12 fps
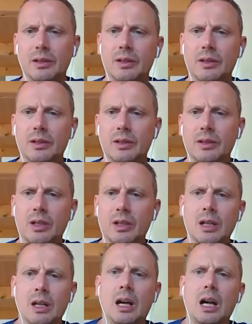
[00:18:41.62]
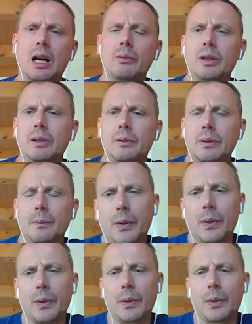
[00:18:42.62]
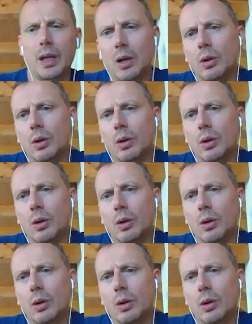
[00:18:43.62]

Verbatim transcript: how we how can we